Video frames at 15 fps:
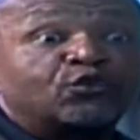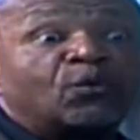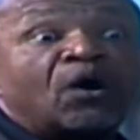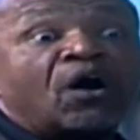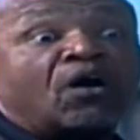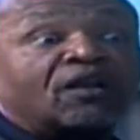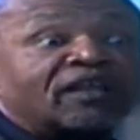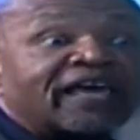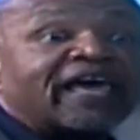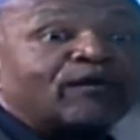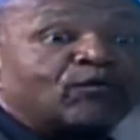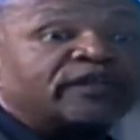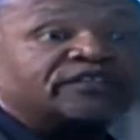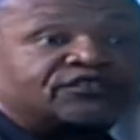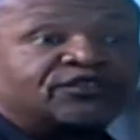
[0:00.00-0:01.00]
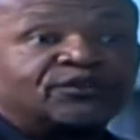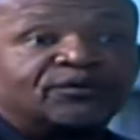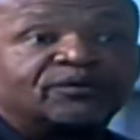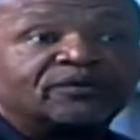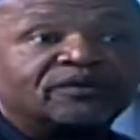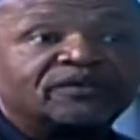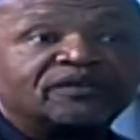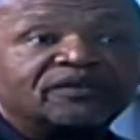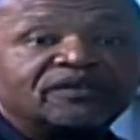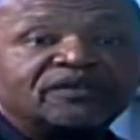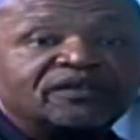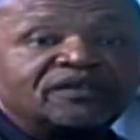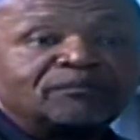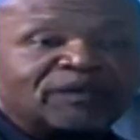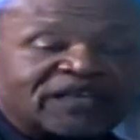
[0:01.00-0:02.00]
all of that with you.
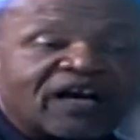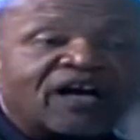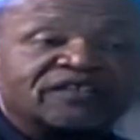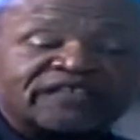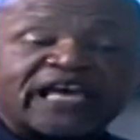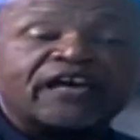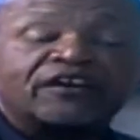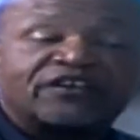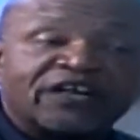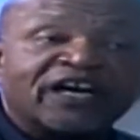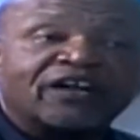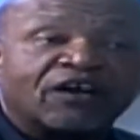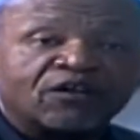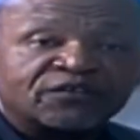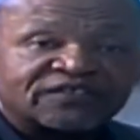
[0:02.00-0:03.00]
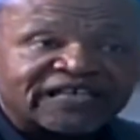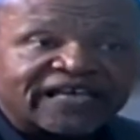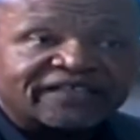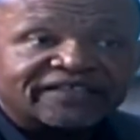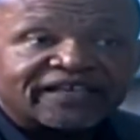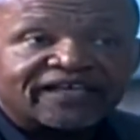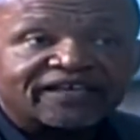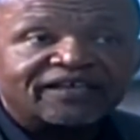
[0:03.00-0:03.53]
Because they're good on Sunday.